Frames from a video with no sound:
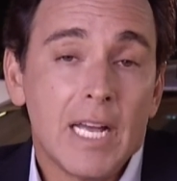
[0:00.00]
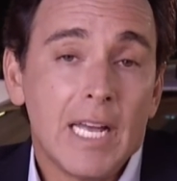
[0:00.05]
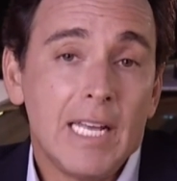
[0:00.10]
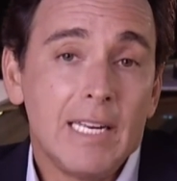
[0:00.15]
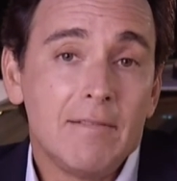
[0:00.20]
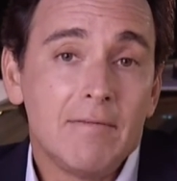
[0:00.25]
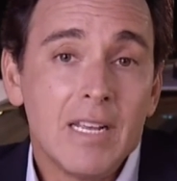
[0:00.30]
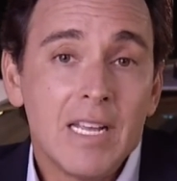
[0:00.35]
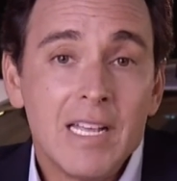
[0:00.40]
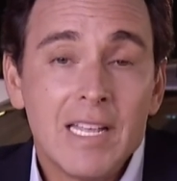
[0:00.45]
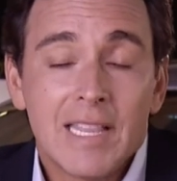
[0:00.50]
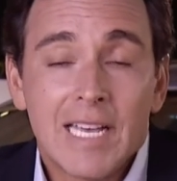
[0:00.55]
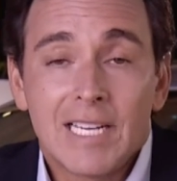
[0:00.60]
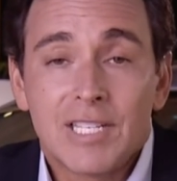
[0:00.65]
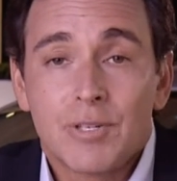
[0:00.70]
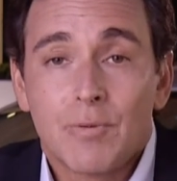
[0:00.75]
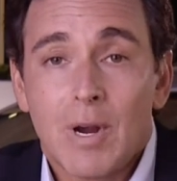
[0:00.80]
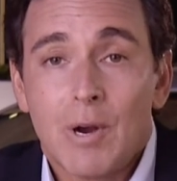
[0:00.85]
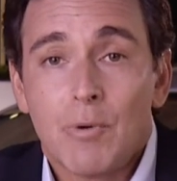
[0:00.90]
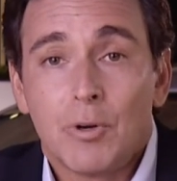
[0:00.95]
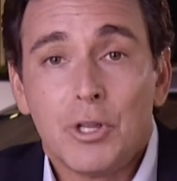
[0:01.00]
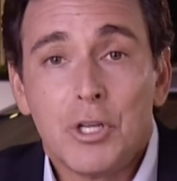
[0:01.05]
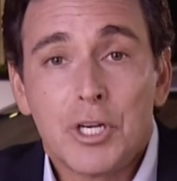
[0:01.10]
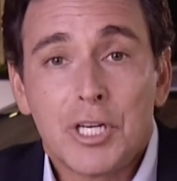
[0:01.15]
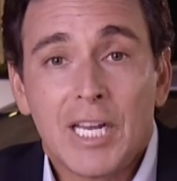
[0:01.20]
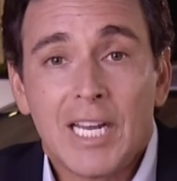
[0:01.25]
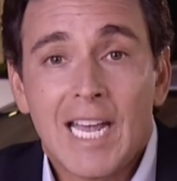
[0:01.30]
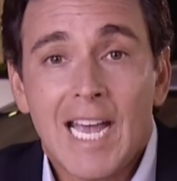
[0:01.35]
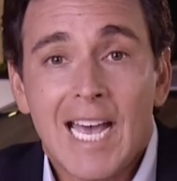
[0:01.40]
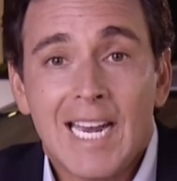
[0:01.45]
And that's the way we're
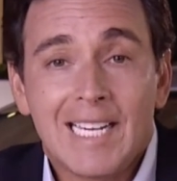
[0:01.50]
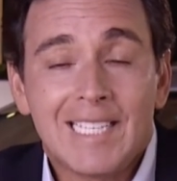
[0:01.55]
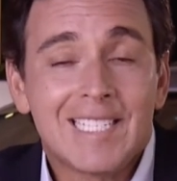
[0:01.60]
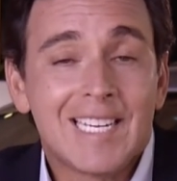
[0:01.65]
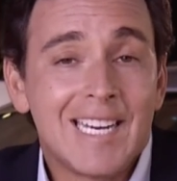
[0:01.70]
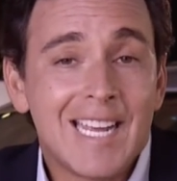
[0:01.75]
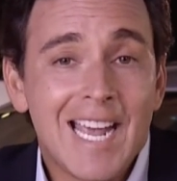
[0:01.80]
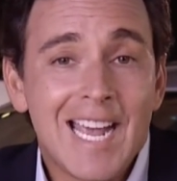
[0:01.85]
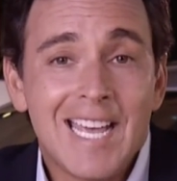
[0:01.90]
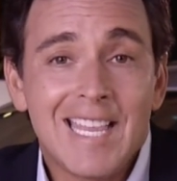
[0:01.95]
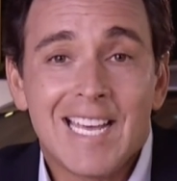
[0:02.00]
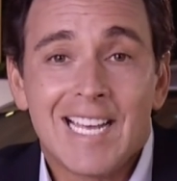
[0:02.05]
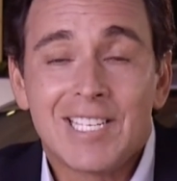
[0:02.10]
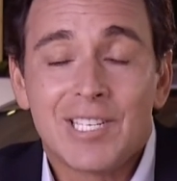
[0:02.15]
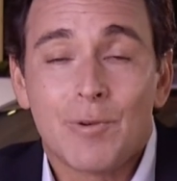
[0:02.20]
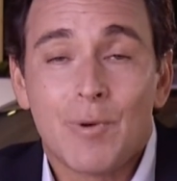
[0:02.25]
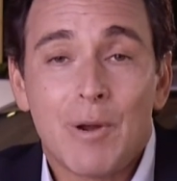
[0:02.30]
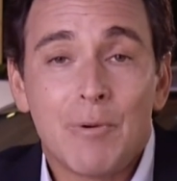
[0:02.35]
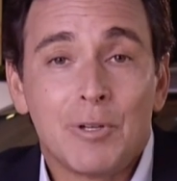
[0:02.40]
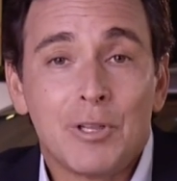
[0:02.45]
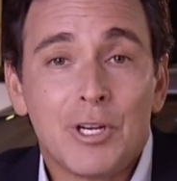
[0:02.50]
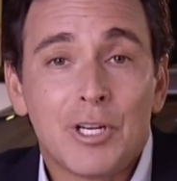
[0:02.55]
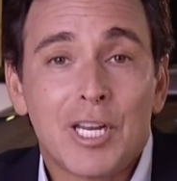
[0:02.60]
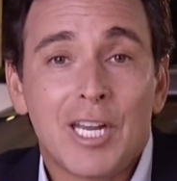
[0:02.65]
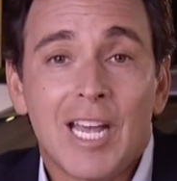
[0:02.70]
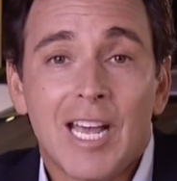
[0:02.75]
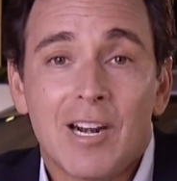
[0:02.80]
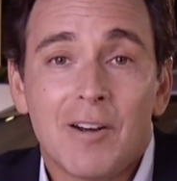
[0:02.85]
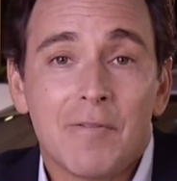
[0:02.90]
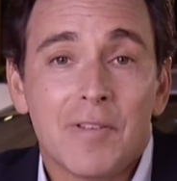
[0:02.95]
looking at it today. That's the way we're
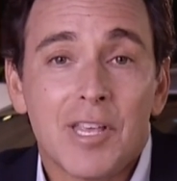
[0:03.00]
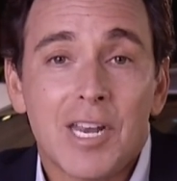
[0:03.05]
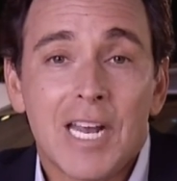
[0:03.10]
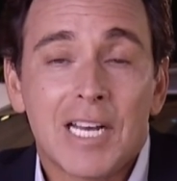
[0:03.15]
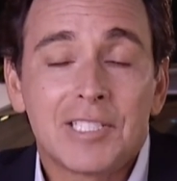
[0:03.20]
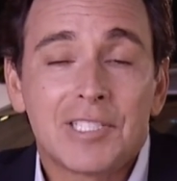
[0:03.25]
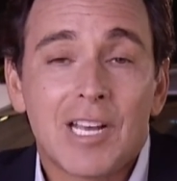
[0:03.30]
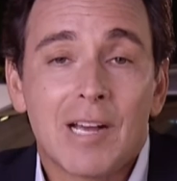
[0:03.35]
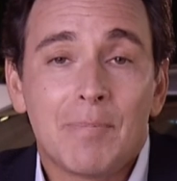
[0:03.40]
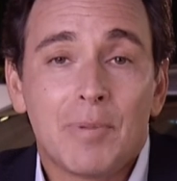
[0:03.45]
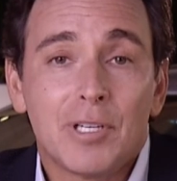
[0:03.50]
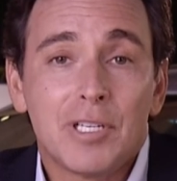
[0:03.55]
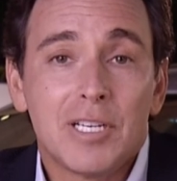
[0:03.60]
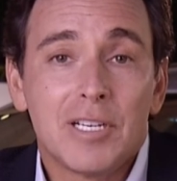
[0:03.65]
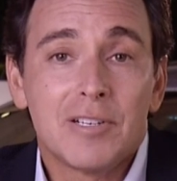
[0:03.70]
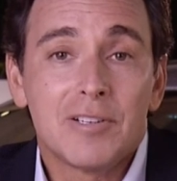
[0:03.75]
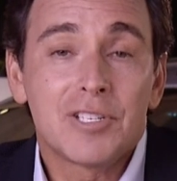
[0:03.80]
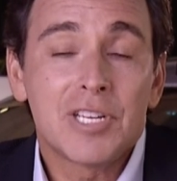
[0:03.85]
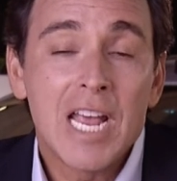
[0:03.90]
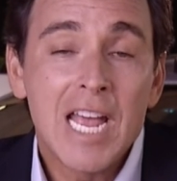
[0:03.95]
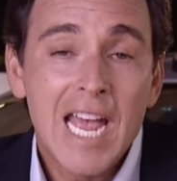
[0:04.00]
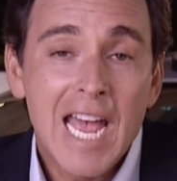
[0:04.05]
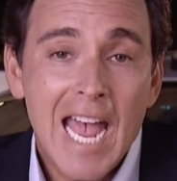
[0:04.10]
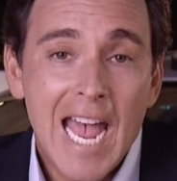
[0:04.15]
looking at it over the next couple of years.